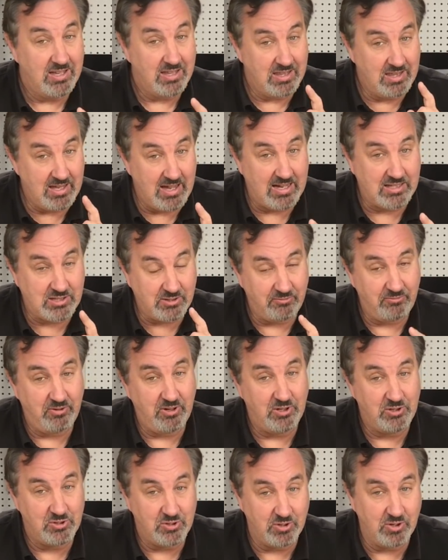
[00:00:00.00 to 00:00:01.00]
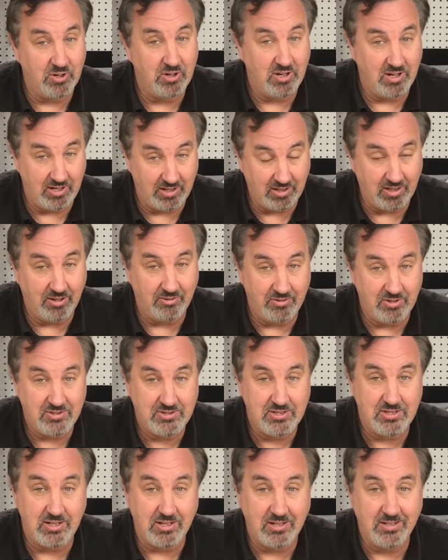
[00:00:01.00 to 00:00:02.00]
That's a feature I'd love to
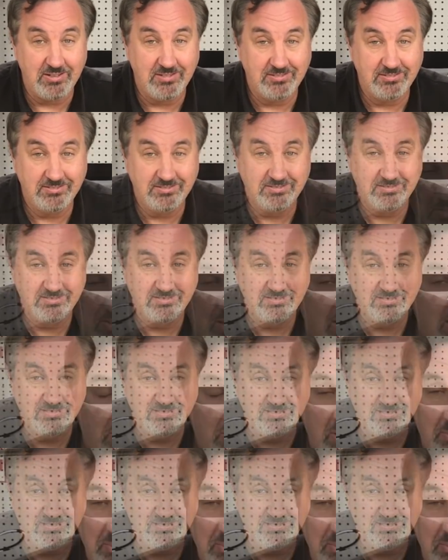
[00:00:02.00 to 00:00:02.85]
see. If you like what